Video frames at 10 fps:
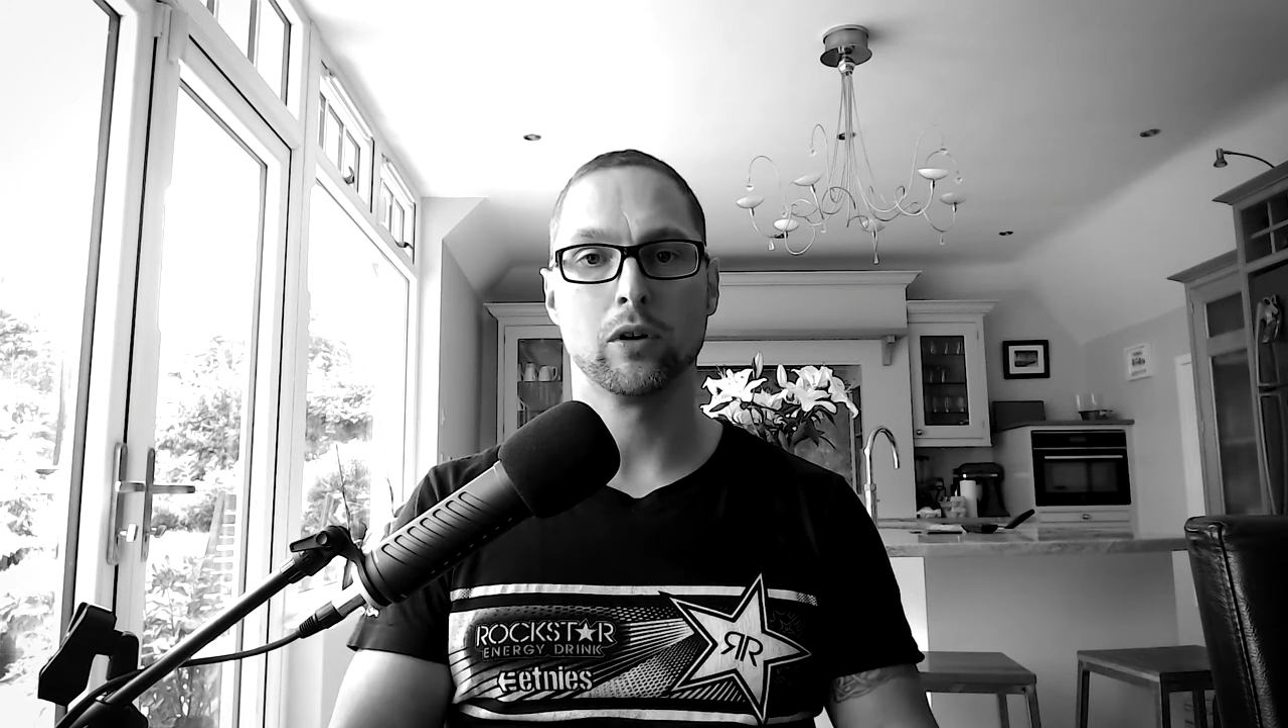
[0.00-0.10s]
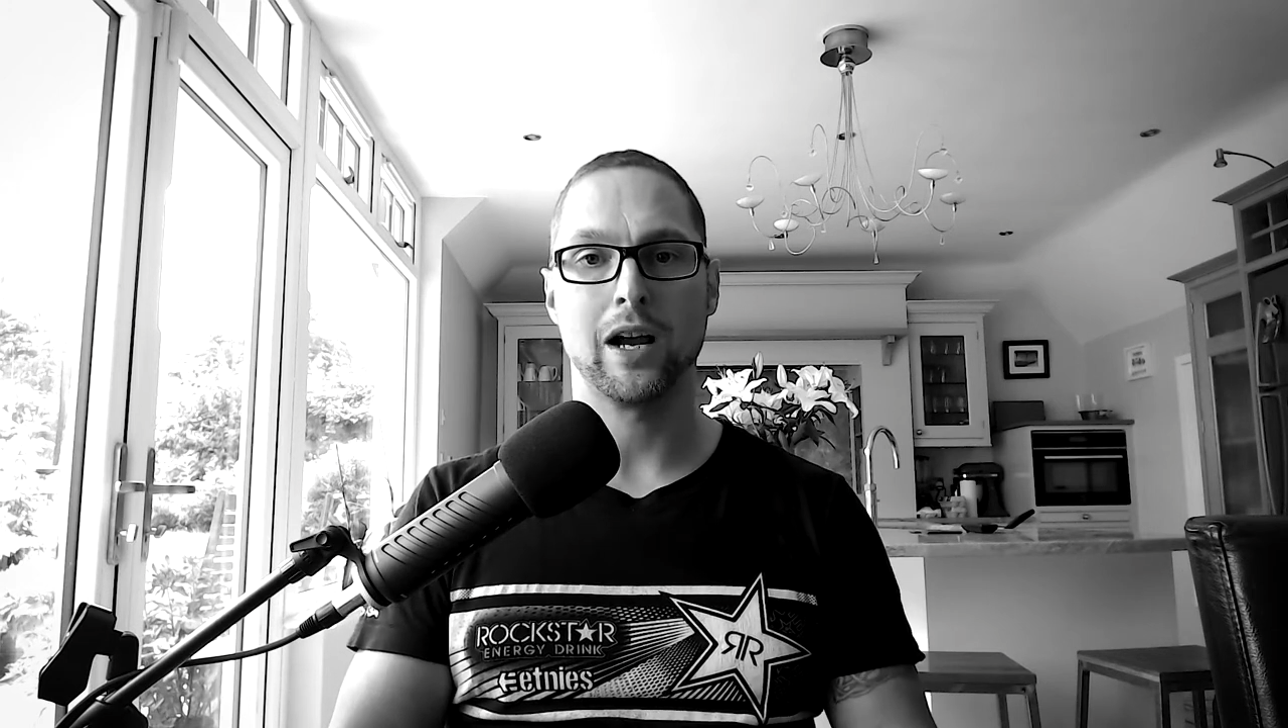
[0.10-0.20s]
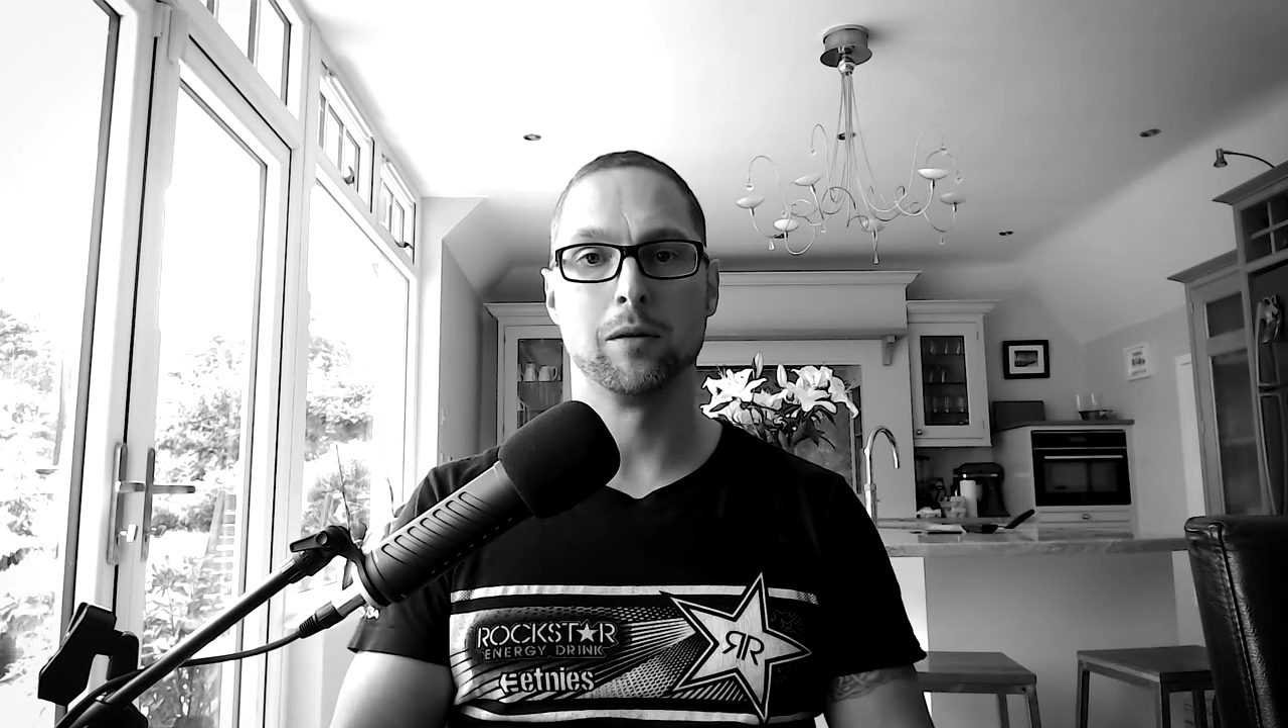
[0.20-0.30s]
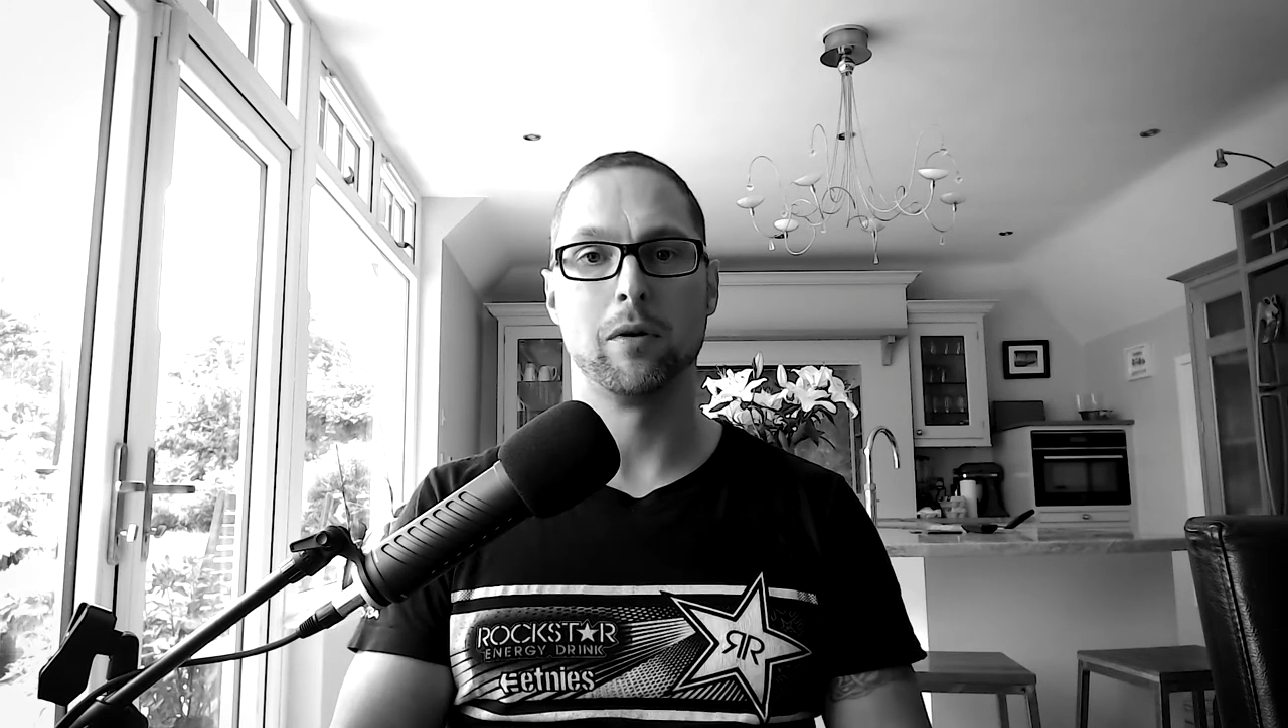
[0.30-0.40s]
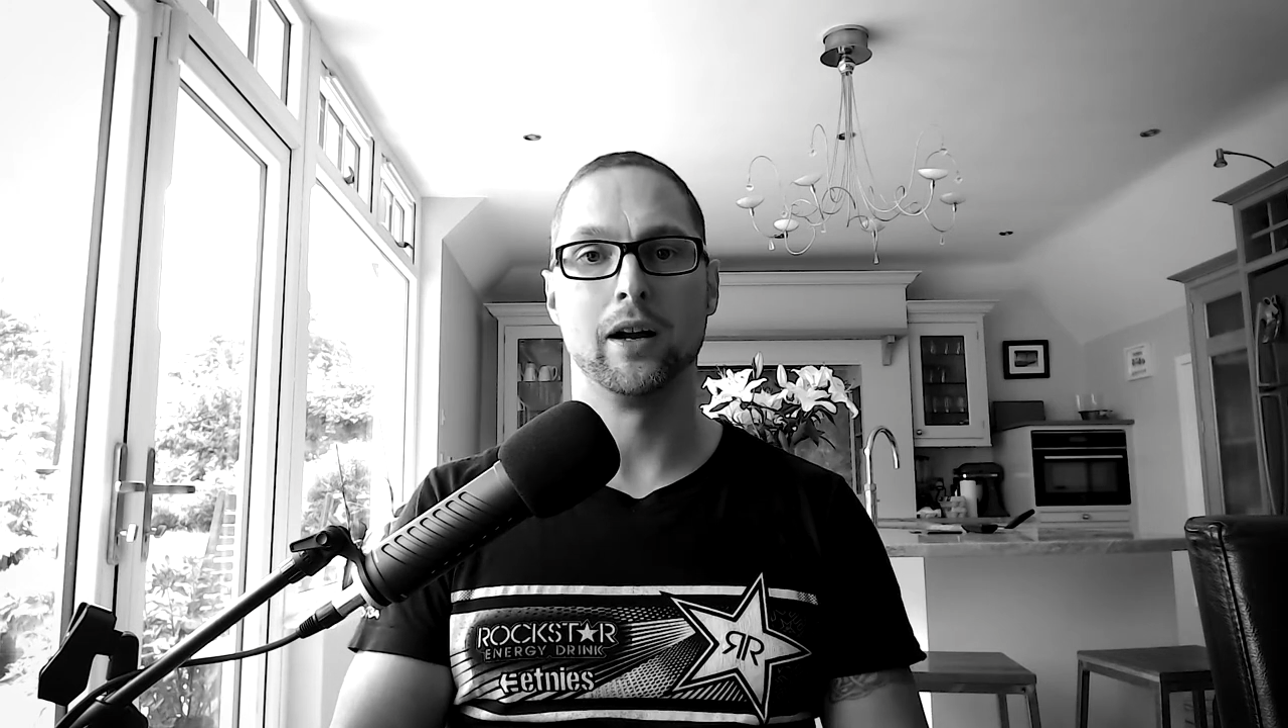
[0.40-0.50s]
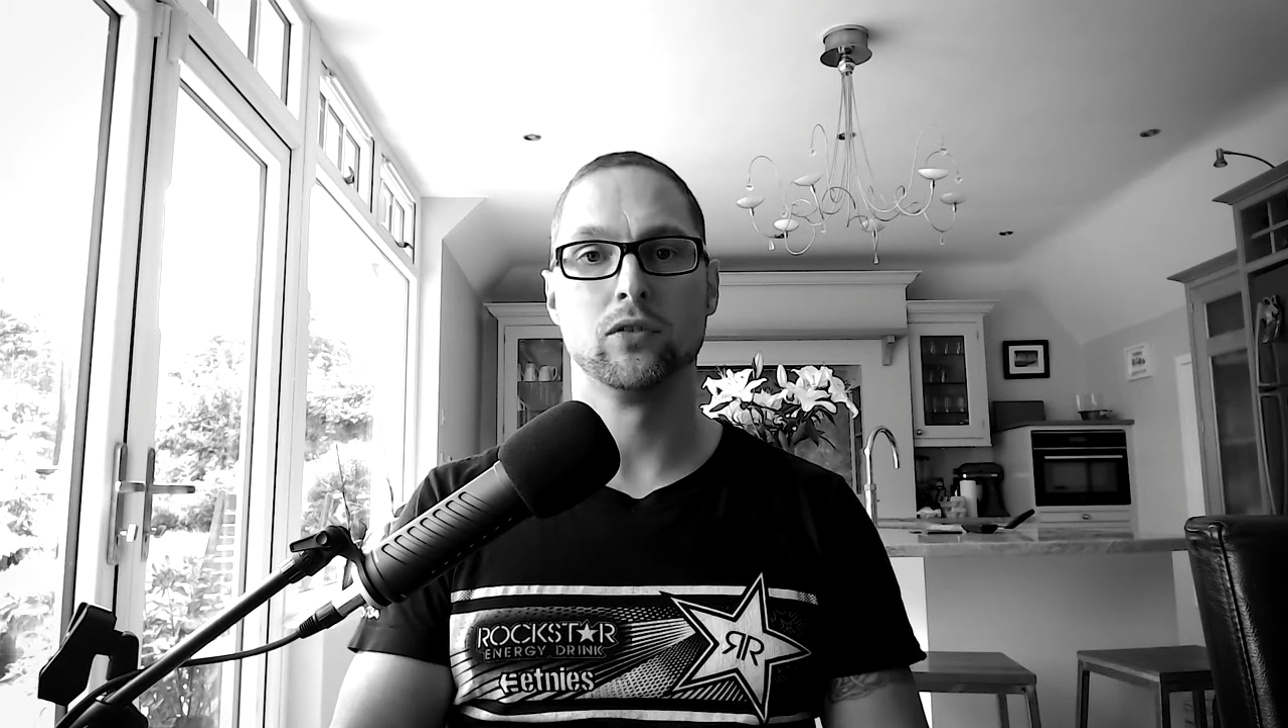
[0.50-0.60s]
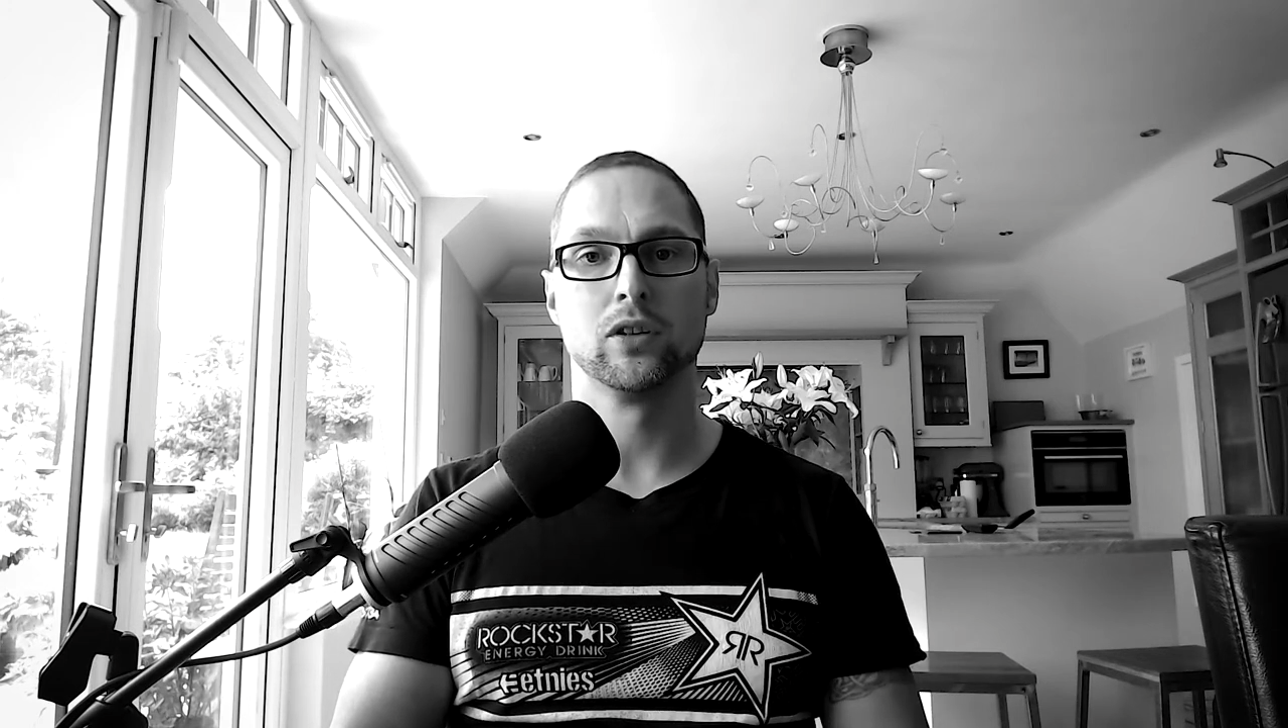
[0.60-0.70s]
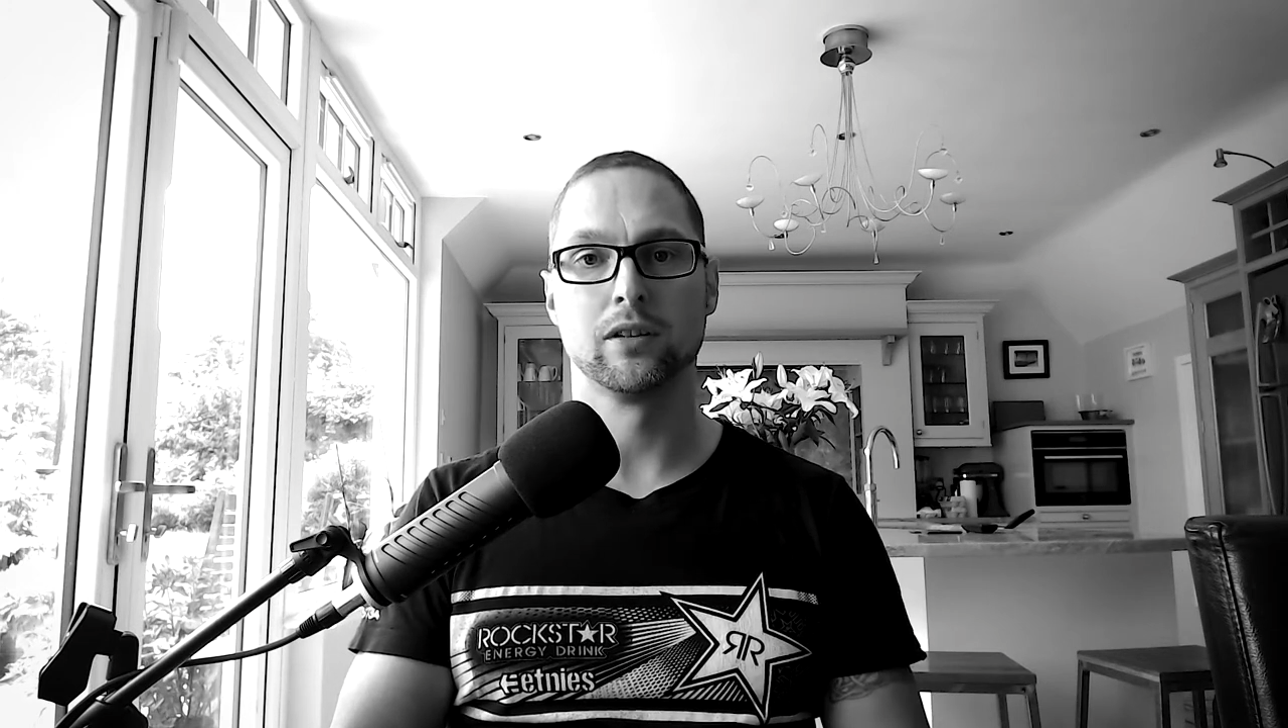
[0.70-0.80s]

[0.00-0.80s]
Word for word: carbohydrates,